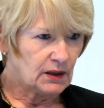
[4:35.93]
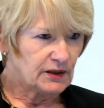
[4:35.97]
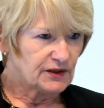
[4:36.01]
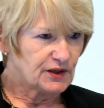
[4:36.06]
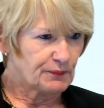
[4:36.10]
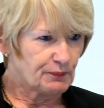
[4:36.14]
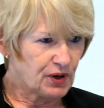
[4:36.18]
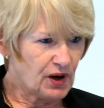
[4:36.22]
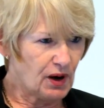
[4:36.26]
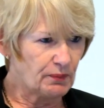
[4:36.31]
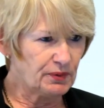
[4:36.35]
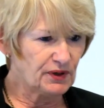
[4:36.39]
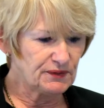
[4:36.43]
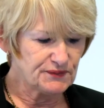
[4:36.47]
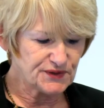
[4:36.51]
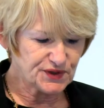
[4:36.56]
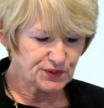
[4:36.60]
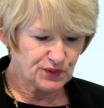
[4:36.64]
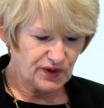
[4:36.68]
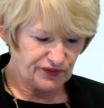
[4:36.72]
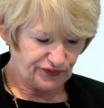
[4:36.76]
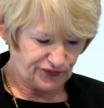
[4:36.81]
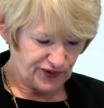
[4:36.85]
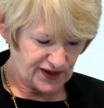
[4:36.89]
The
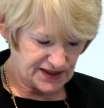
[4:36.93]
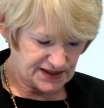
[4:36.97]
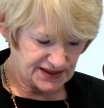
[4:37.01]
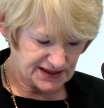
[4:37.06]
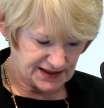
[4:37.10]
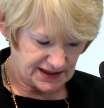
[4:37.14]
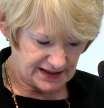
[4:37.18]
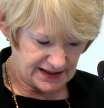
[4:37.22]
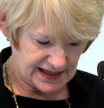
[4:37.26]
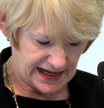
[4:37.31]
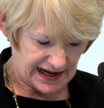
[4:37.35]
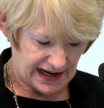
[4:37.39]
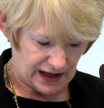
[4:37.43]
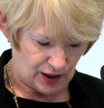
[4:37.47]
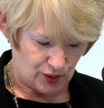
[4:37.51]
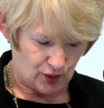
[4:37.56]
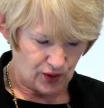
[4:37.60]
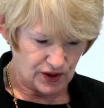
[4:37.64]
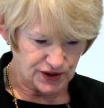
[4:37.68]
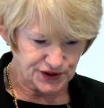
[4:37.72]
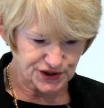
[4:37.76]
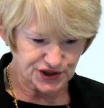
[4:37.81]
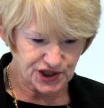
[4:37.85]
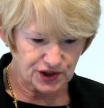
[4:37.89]
problems we're facing
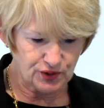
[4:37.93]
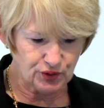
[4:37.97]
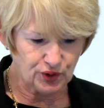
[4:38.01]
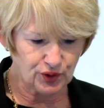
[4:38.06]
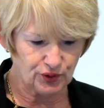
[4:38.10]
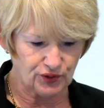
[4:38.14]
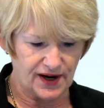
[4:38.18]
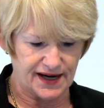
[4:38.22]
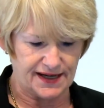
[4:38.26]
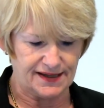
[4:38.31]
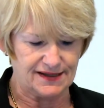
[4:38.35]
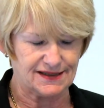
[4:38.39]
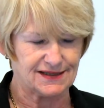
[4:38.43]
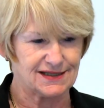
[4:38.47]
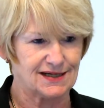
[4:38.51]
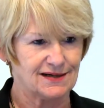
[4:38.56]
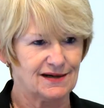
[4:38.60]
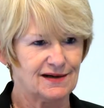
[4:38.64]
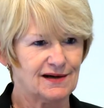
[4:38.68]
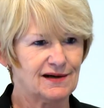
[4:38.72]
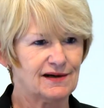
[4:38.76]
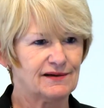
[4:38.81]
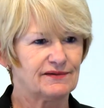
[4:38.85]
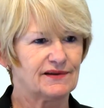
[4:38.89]
now are so great
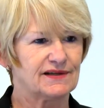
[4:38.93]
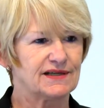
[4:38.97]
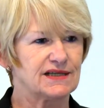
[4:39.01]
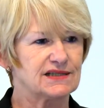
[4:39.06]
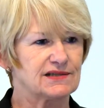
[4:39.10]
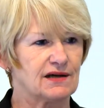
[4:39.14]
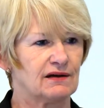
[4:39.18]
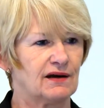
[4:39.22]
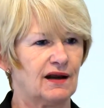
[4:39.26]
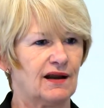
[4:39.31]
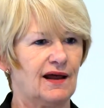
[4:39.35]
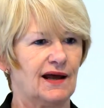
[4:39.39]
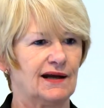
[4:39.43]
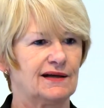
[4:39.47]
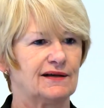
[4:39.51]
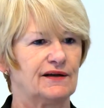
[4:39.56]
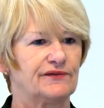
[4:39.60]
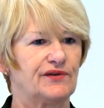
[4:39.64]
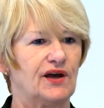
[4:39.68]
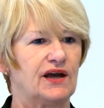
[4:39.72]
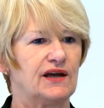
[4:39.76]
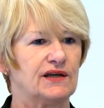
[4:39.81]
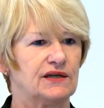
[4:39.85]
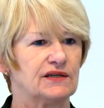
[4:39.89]
that it's
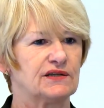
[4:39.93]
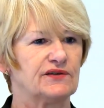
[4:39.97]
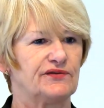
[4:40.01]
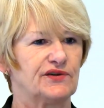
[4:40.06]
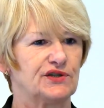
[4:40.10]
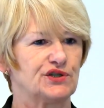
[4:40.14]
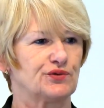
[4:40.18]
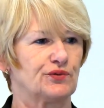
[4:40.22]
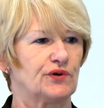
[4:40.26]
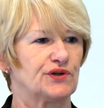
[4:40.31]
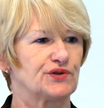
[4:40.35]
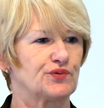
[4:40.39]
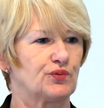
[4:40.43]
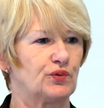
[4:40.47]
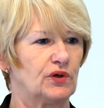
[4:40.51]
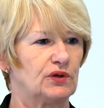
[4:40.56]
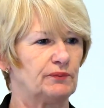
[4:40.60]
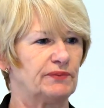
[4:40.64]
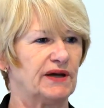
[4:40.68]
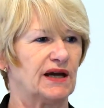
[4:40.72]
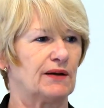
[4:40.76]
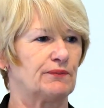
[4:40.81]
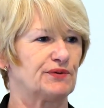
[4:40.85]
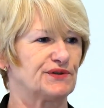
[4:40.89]
unlikely that individuals
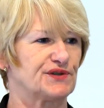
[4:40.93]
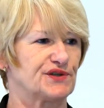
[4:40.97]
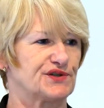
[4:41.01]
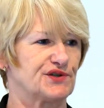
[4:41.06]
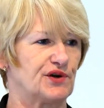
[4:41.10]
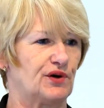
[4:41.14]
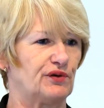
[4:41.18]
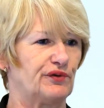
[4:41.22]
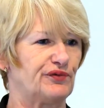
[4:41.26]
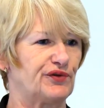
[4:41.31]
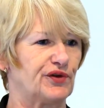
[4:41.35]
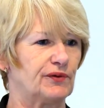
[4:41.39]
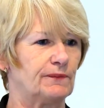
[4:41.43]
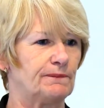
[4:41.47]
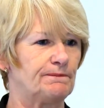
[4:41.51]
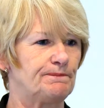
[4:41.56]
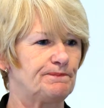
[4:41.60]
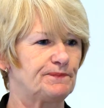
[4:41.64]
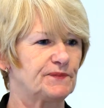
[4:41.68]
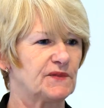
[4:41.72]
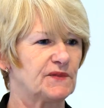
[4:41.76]
will be able to solve them.